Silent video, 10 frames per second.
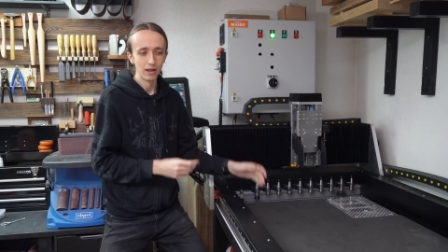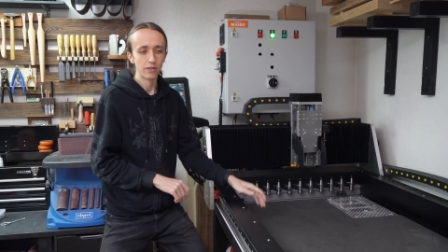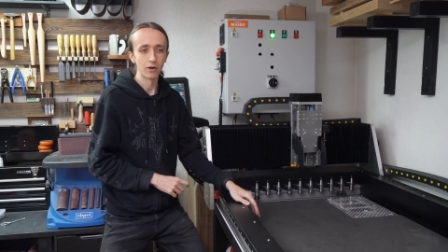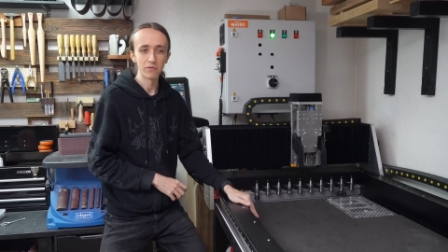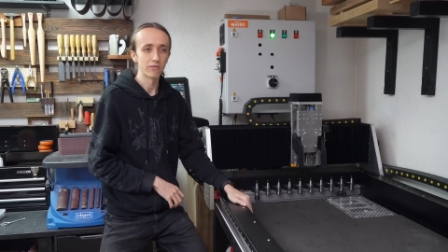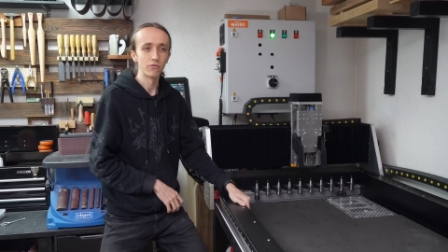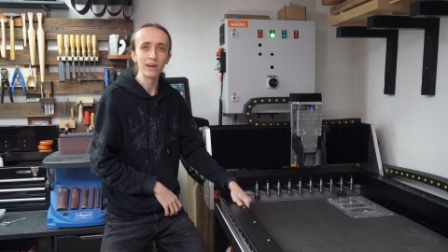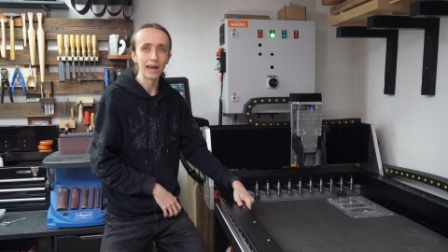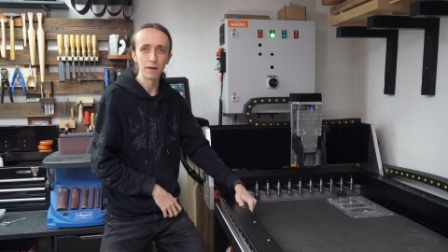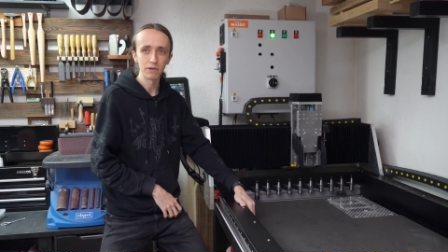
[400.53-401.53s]
So I was
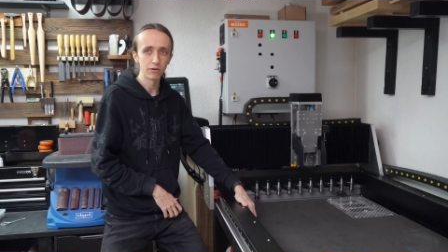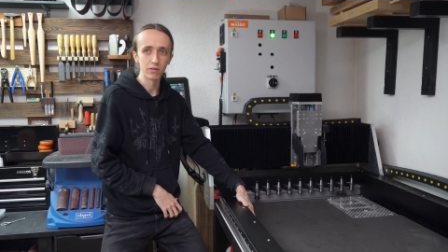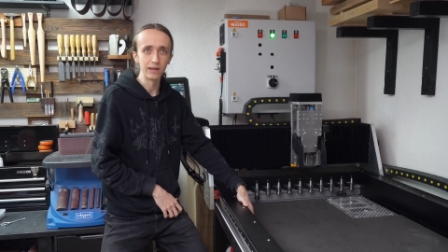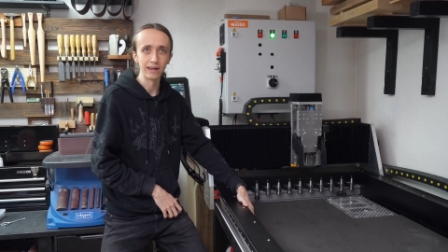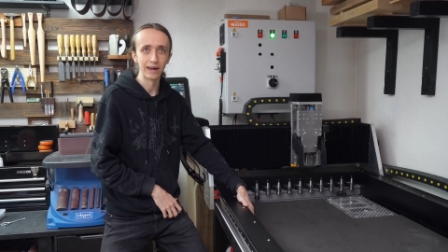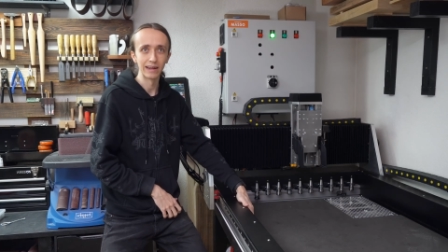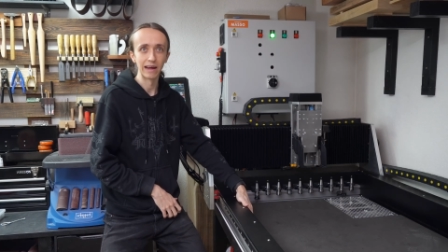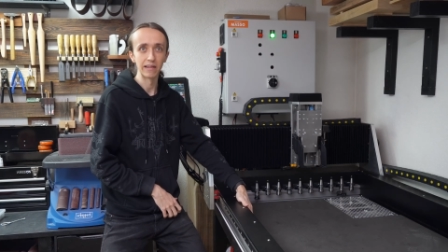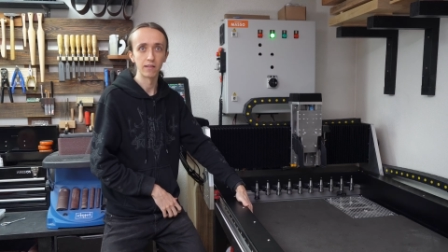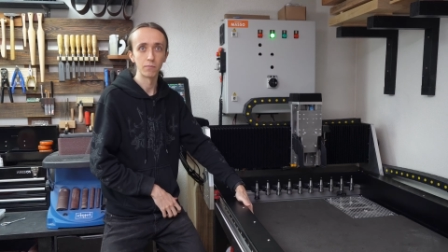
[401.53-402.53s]
really happy to see that
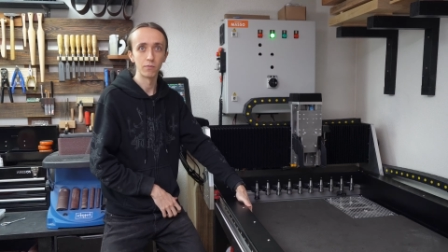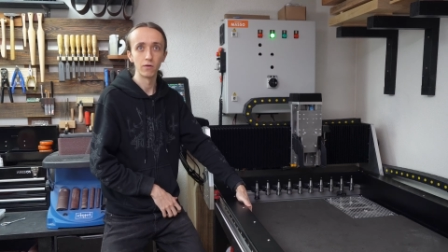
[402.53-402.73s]
as a,